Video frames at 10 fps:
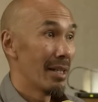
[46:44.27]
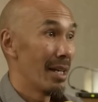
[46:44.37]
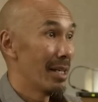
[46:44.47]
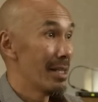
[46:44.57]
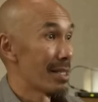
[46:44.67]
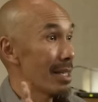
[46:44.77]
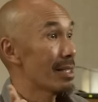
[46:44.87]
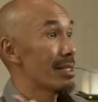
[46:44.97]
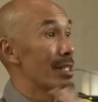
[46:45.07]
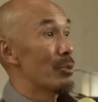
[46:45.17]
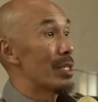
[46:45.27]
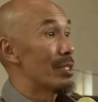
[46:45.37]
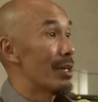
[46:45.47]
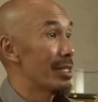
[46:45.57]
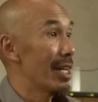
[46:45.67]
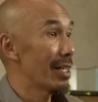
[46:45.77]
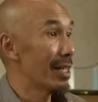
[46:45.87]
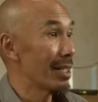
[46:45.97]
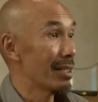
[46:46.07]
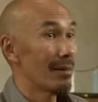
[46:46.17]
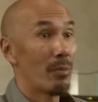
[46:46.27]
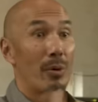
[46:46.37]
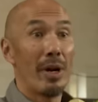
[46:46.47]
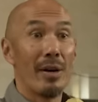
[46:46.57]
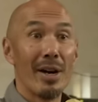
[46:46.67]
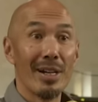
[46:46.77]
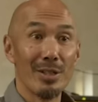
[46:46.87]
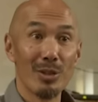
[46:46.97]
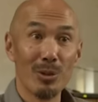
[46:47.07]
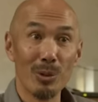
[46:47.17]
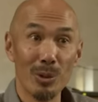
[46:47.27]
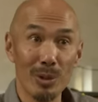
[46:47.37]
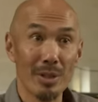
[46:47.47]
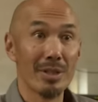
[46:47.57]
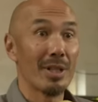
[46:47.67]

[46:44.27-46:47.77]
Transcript: Then in the 60s, we start taking prayer out of schools,